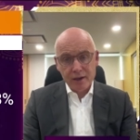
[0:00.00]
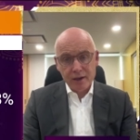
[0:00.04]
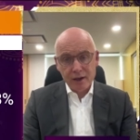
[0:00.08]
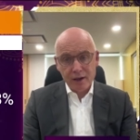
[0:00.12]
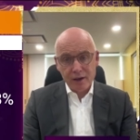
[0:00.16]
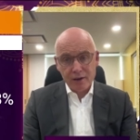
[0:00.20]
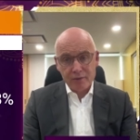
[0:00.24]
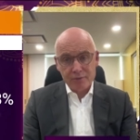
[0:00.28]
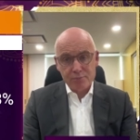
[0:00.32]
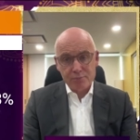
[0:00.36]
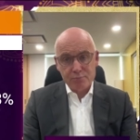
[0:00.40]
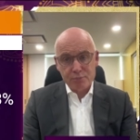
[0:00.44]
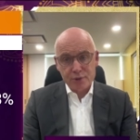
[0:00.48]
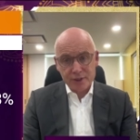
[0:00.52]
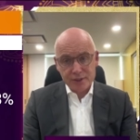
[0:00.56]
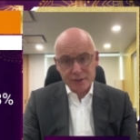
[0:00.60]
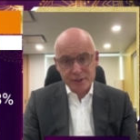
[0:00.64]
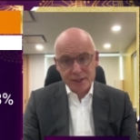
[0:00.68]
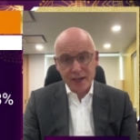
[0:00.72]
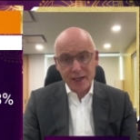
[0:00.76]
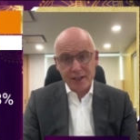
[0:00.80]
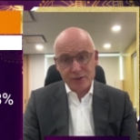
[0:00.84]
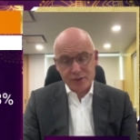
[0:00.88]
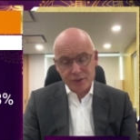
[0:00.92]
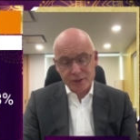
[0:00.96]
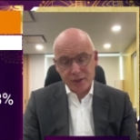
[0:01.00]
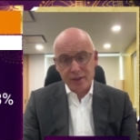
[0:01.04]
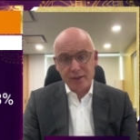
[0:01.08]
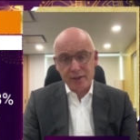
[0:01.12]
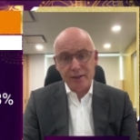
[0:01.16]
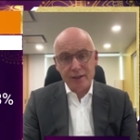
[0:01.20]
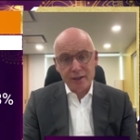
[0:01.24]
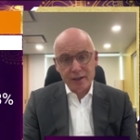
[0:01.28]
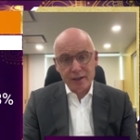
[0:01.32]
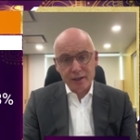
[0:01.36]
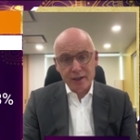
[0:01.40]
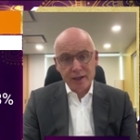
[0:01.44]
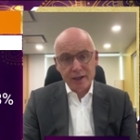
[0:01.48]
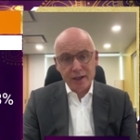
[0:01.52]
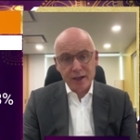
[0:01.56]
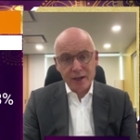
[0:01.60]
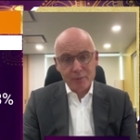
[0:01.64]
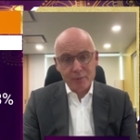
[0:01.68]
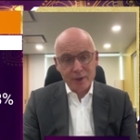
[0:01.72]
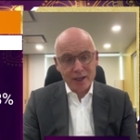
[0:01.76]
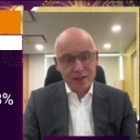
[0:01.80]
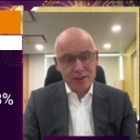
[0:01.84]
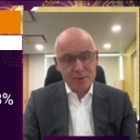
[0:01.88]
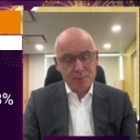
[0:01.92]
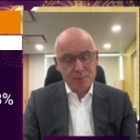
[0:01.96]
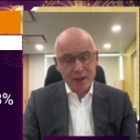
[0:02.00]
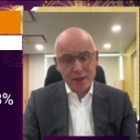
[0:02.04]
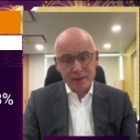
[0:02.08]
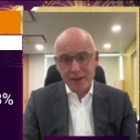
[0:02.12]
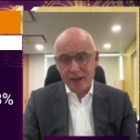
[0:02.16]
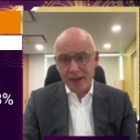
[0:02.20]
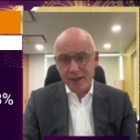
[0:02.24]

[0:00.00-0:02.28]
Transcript: of protection, and we expect